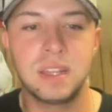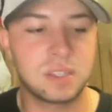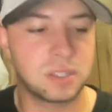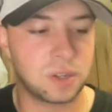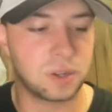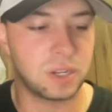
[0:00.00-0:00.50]

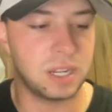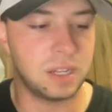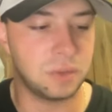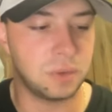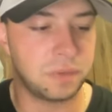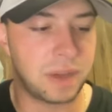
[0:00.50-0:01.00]
to turn it
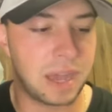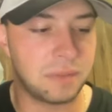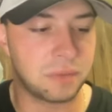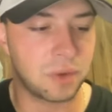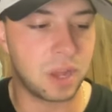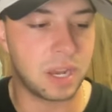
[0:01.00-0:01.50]
into a
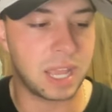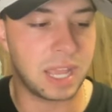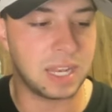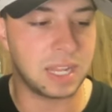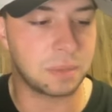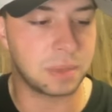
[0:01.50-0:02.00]
five run
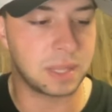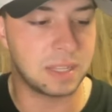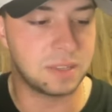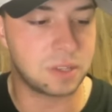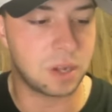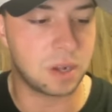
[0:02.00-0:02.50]
inning but
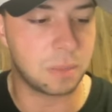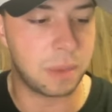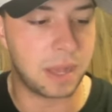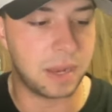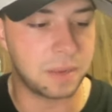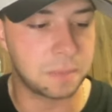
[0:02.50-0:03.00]
let's talk
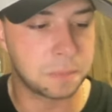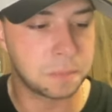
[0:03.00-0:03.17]
about it